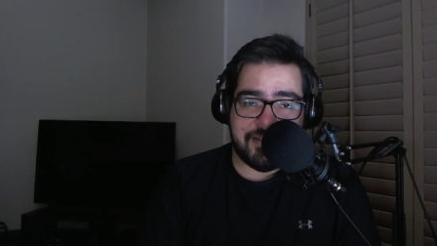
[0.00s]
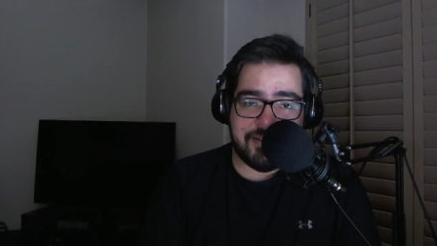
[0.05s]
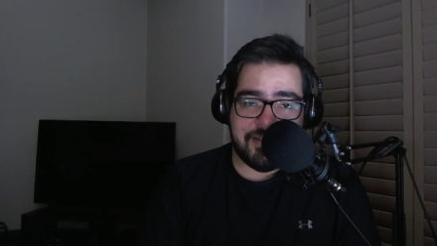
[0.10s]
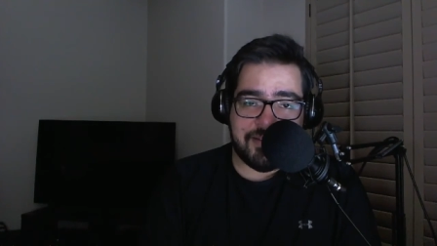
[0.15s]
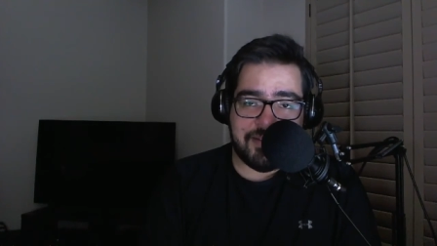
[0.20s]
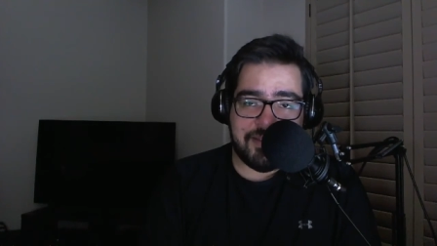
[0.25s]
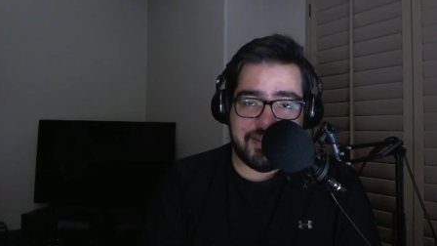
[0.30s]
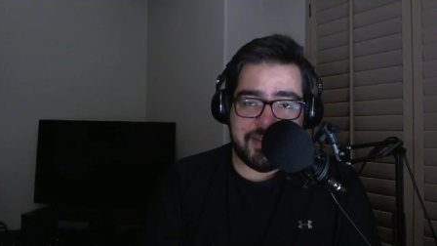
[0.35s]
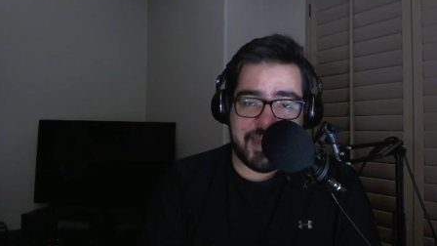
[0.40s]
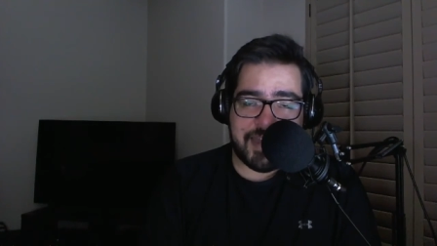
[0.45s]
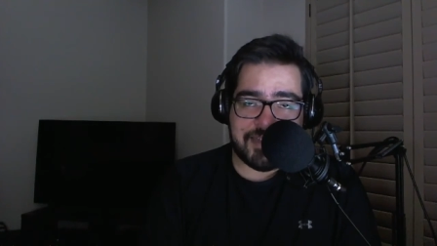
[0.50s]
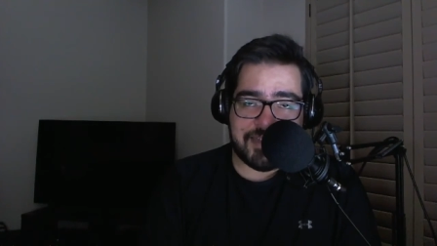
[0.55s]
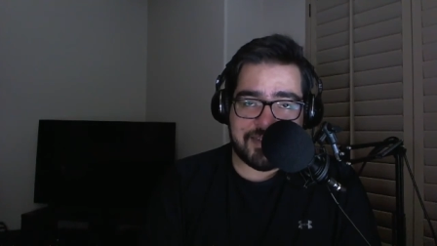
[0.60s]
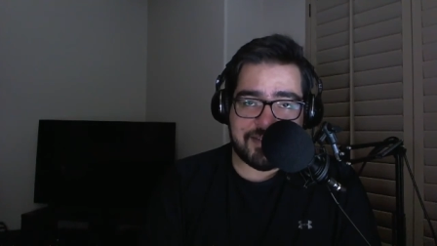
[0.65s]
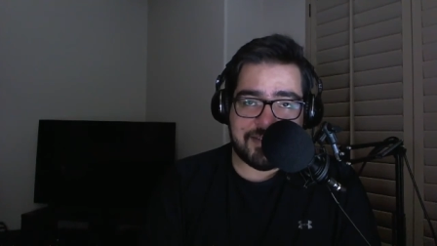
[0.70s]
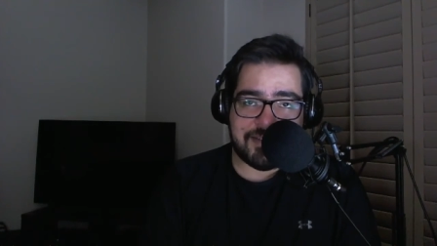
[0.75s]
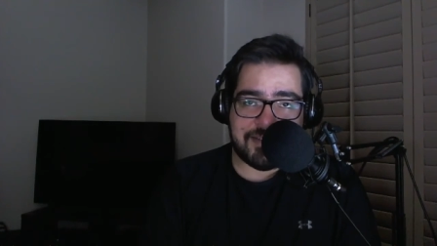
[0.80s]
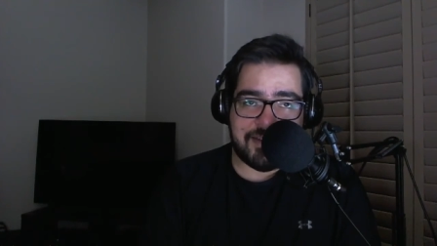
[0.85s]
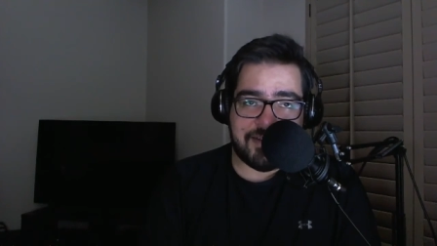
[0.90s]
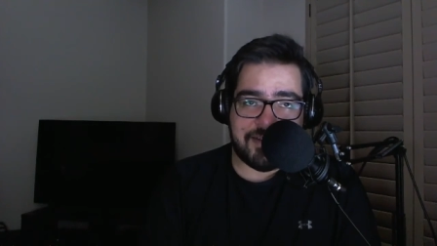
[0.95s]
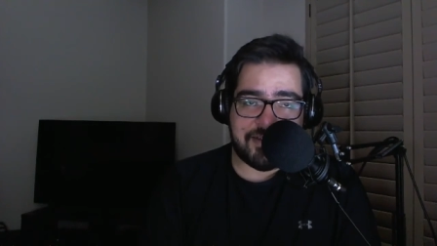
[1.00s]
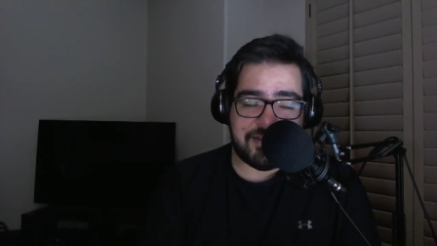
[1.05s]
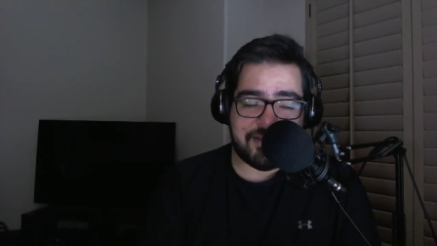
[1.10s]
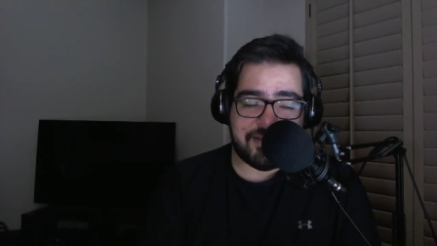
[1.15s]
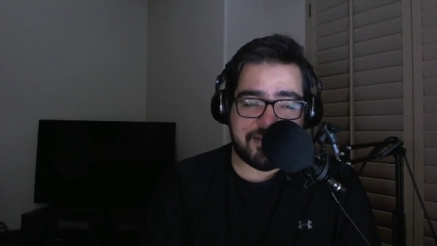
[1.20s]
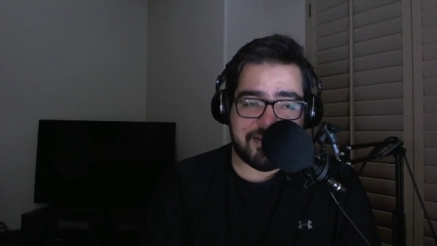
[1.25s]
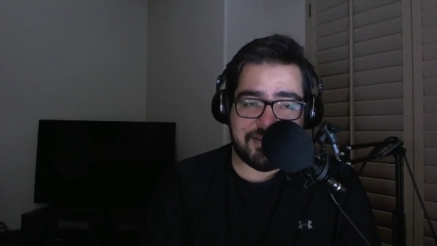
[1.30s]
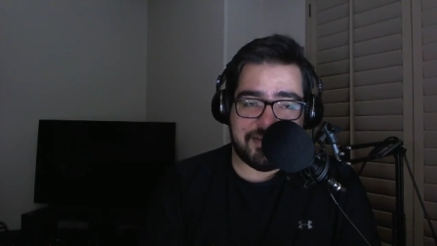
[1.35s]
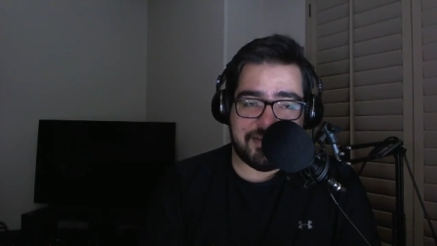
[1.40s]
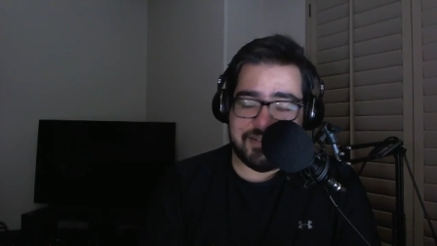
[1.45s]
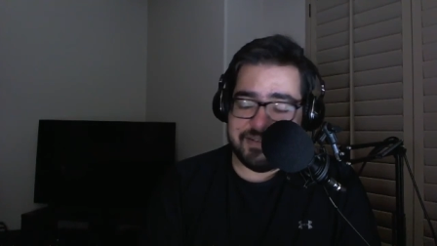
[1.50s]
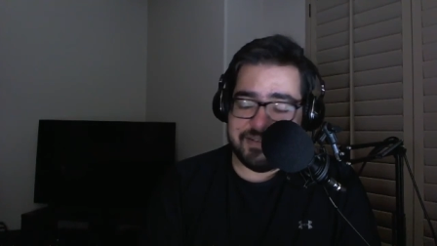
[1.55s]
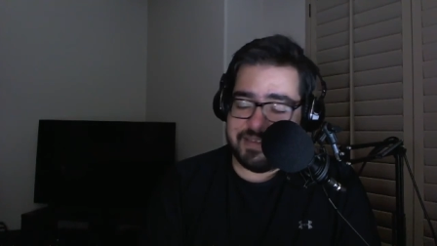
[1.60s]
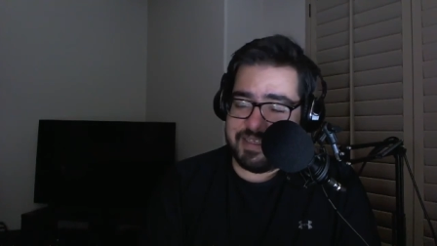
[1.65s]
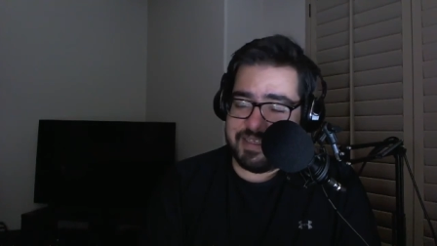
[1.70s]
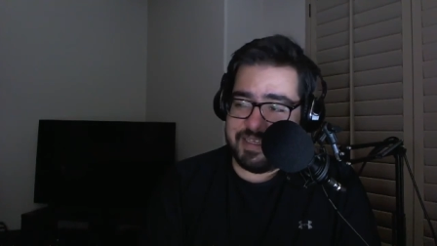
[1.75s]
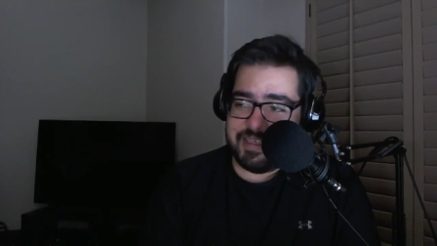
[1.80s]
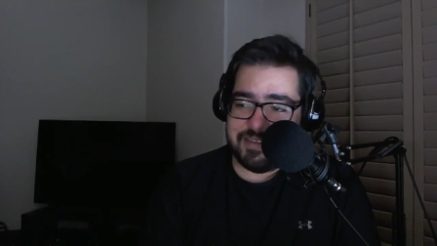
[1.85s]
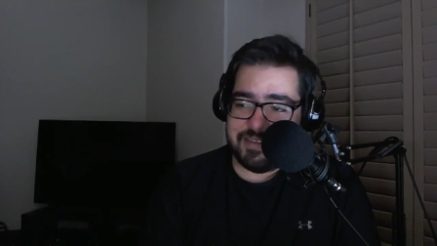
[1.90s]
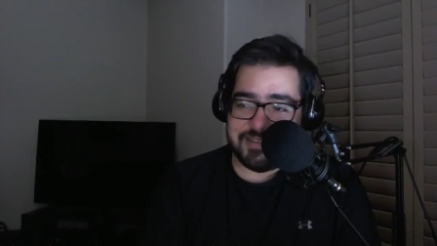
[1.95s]
that's a
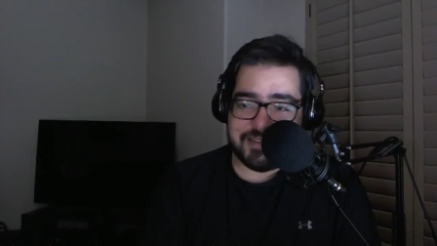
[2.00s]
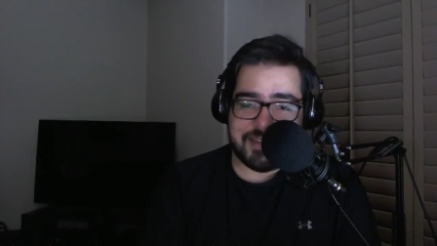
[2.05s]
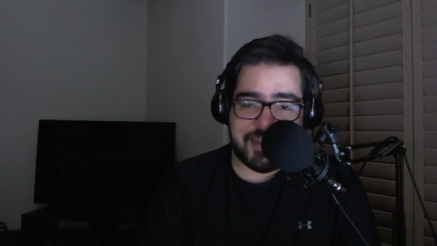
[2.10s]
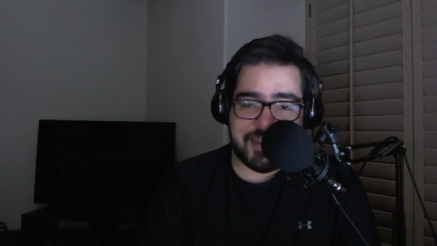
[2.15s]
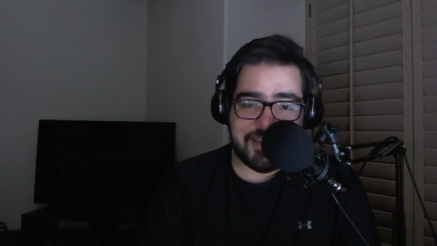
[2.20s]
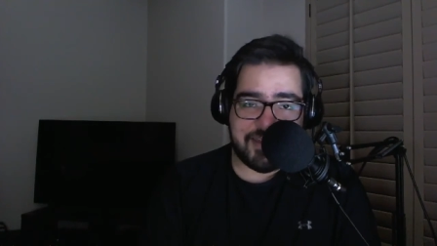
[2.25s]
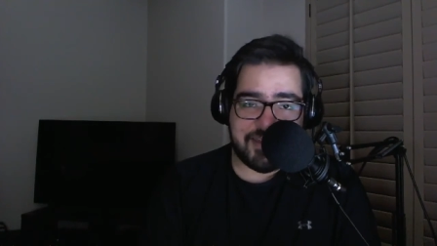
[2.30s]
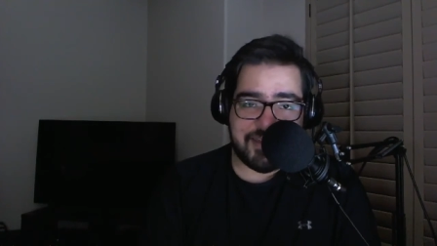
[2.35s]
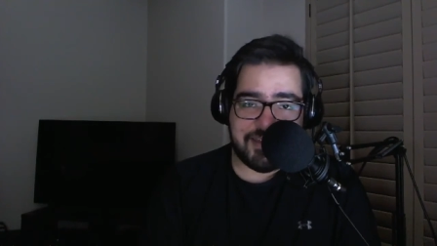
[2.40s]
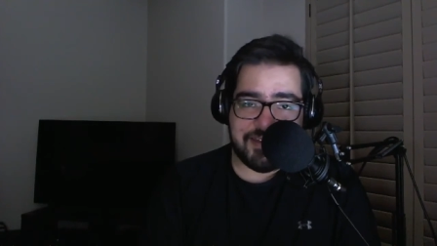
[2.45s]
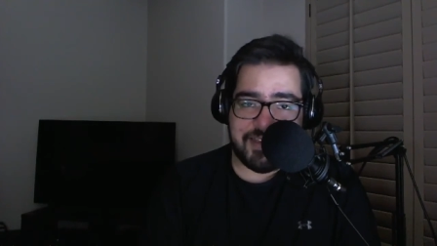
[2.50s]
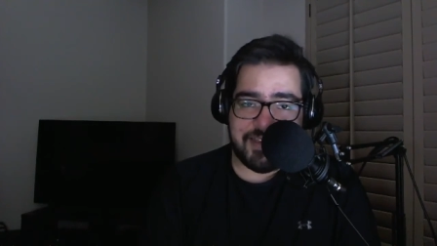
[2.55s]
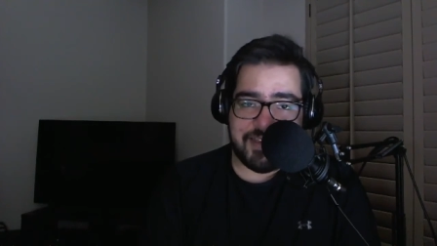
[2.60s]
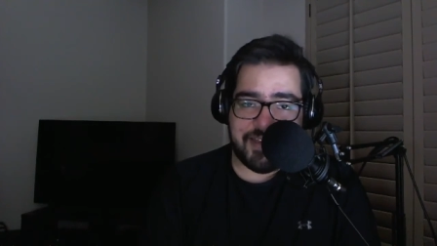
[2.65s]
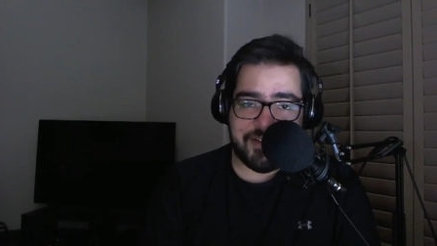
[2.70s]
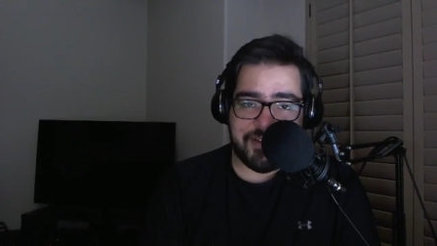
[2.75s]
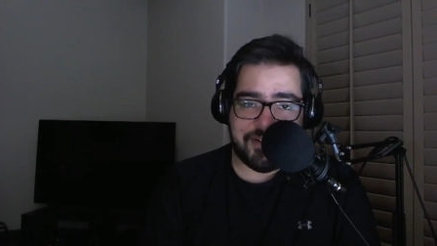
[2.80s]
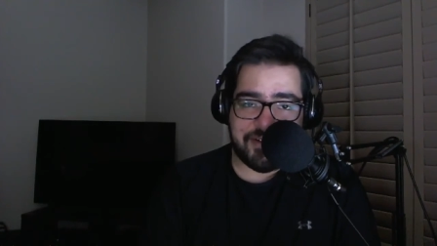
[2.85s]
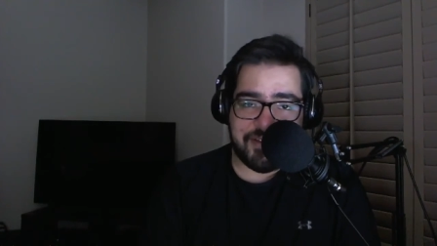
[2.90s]
keen sign that, yeah, they're,